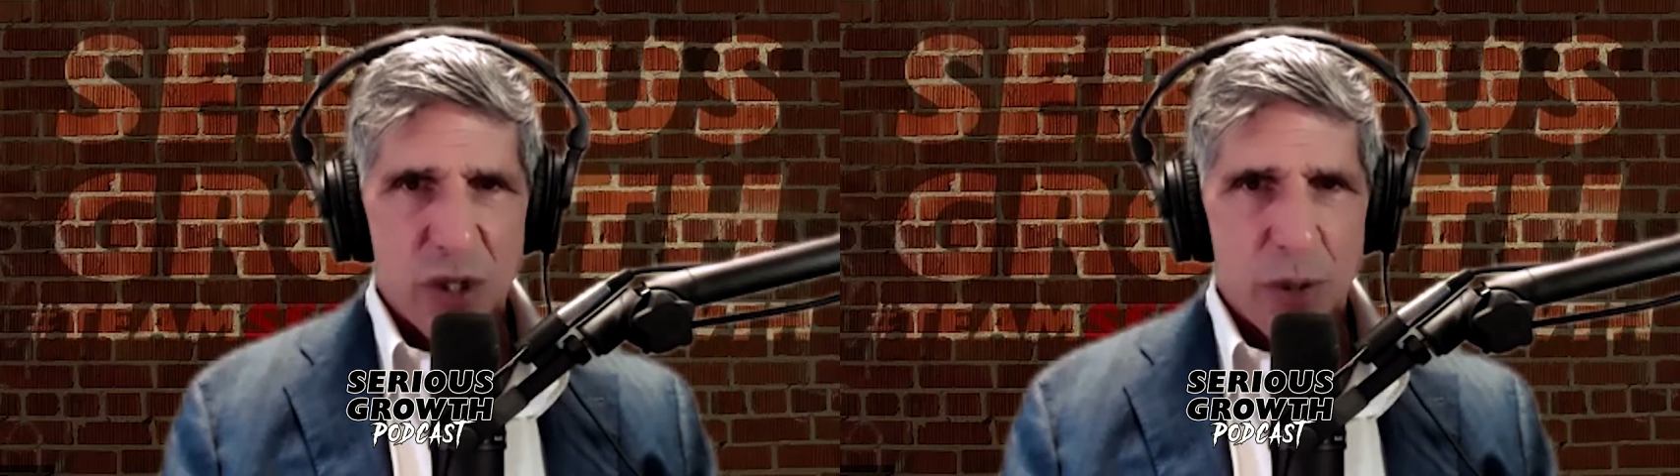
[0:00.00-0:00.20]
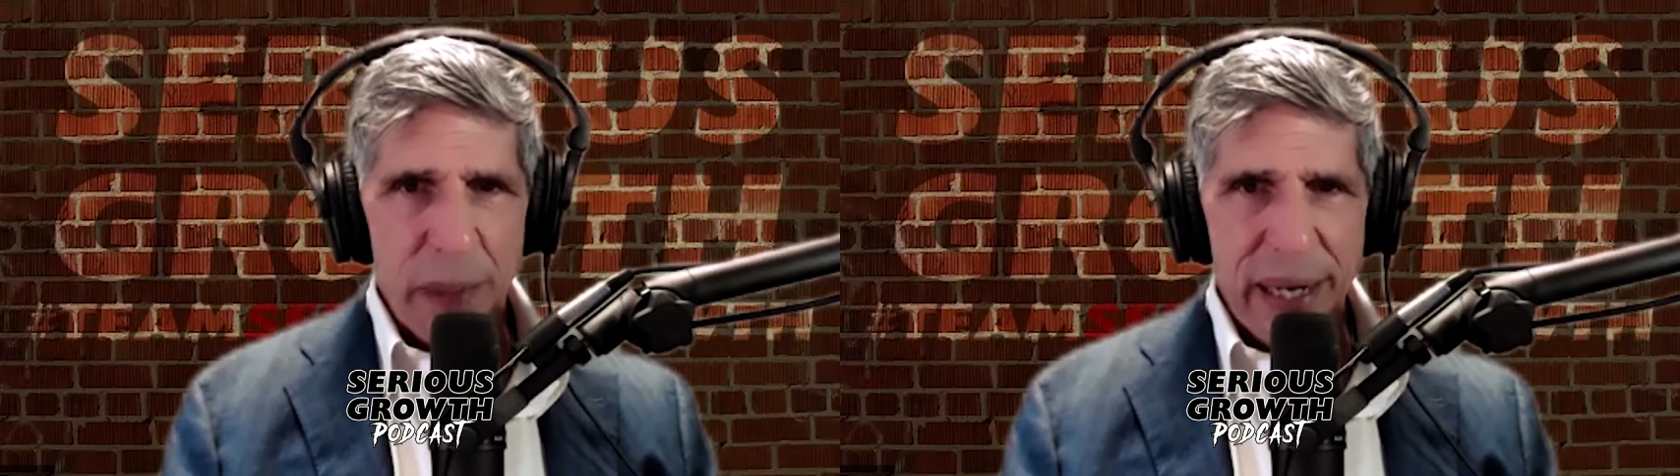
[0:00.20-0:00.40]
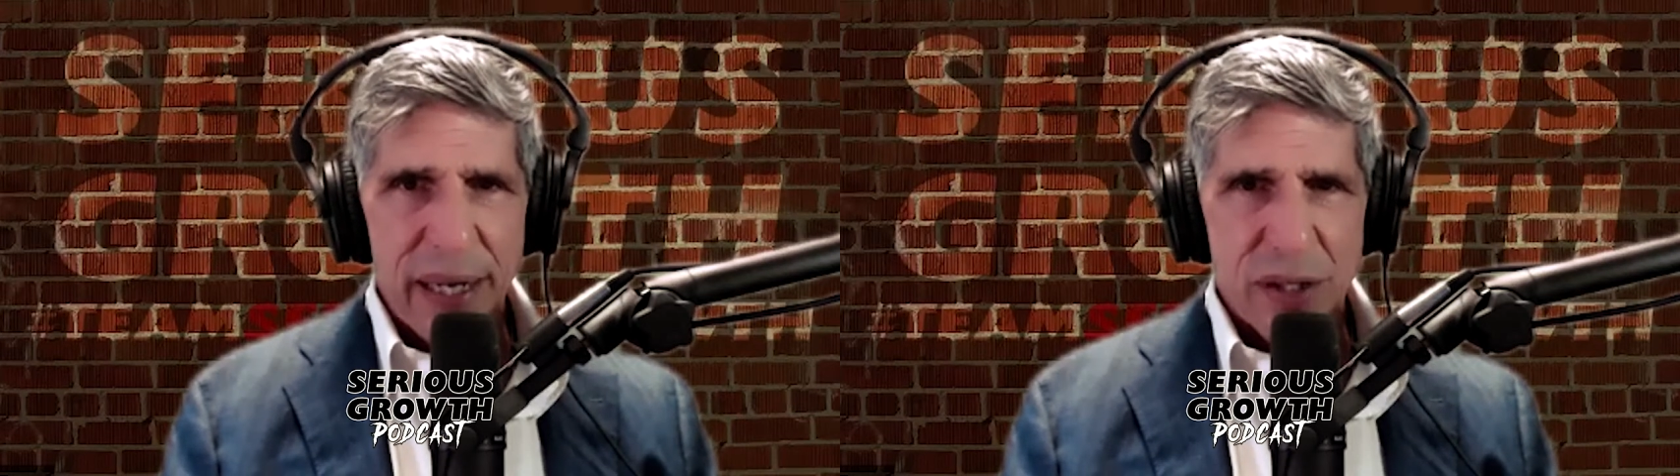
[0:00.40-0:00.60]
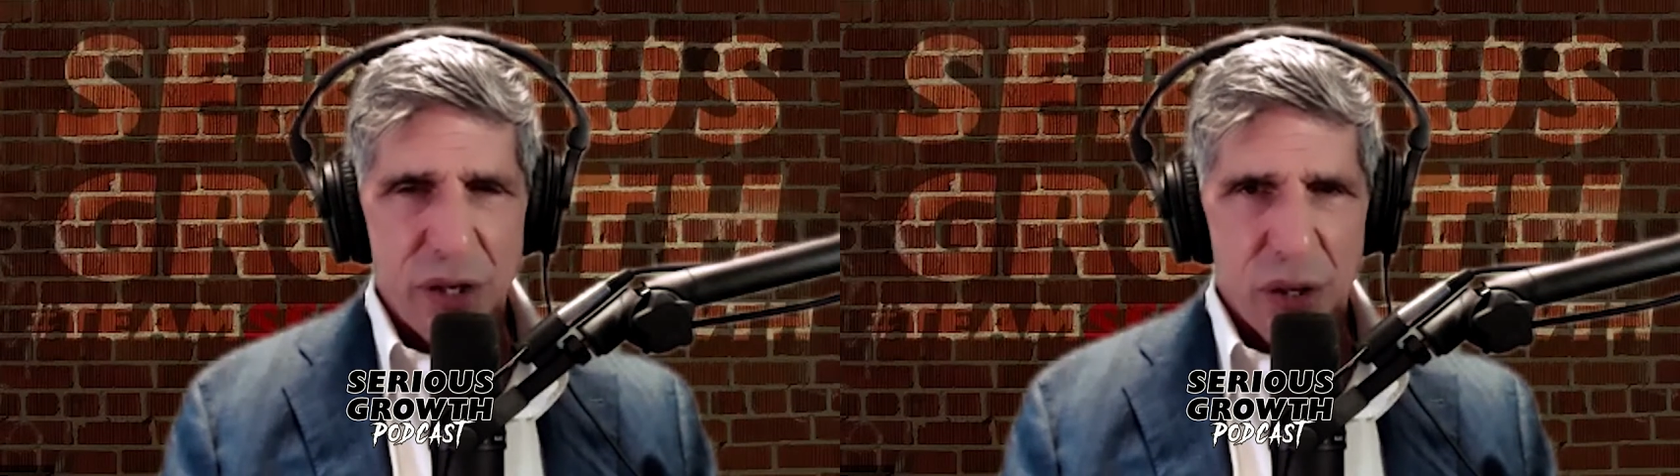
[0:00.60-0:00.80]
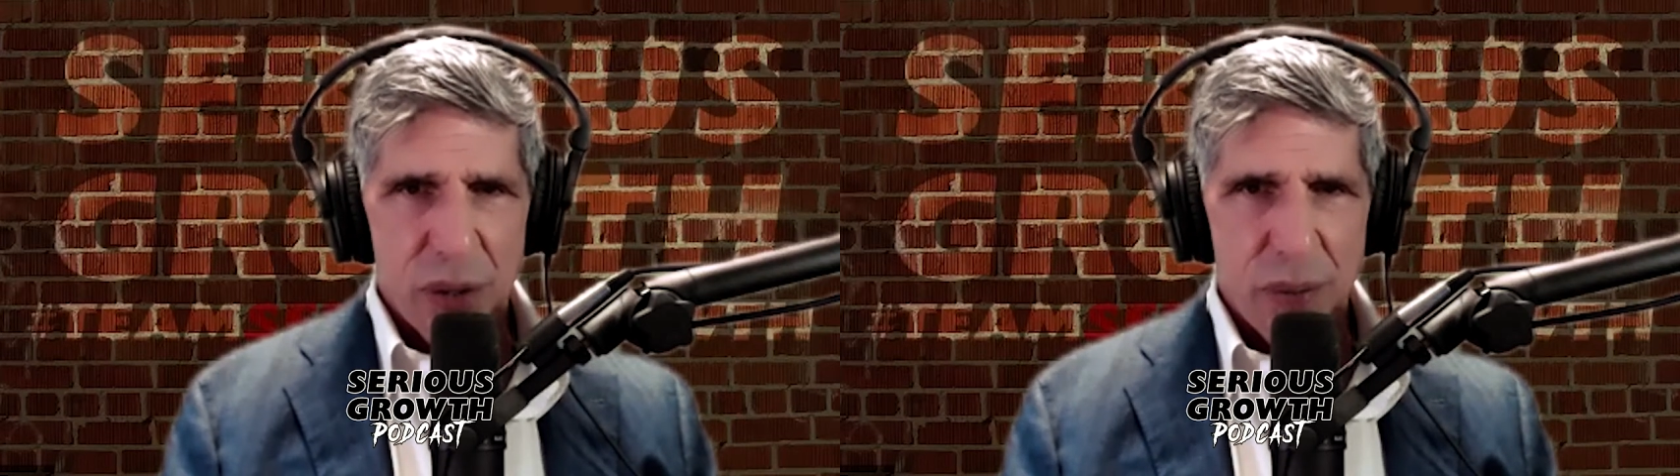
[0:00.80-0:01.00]
speaking to
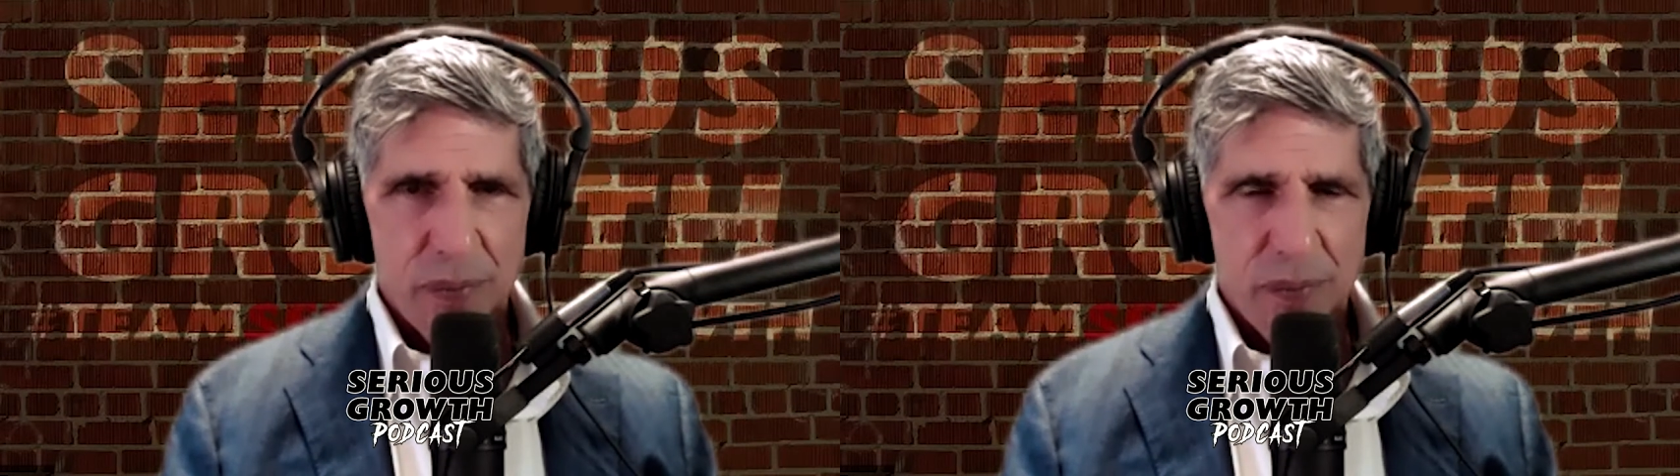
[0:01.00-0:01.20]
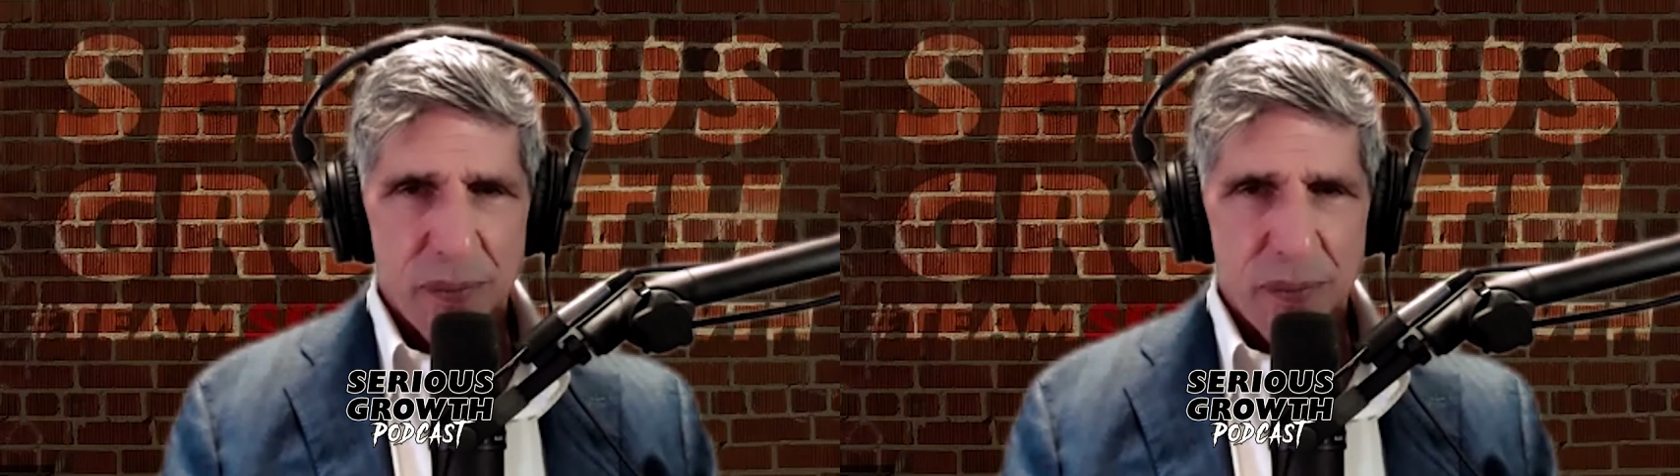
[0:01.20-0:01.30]
you